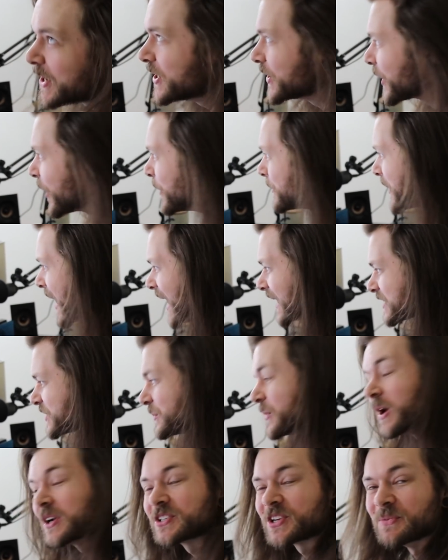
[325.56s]
going to go back
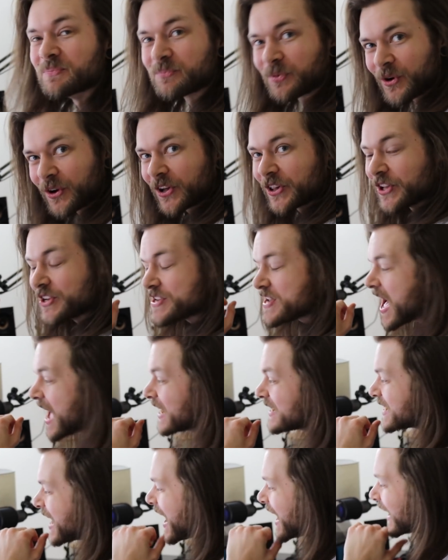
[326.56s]
to watching Brooklyn
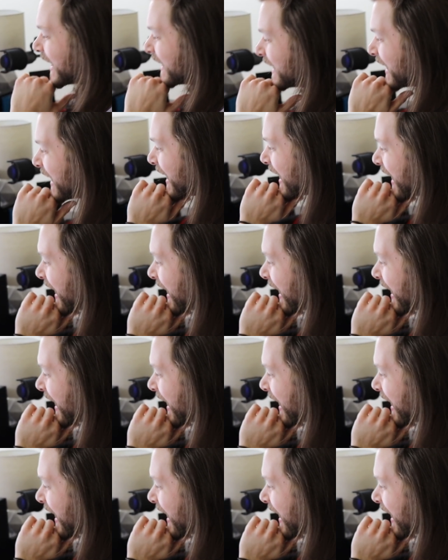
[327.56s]
Nine-Nine.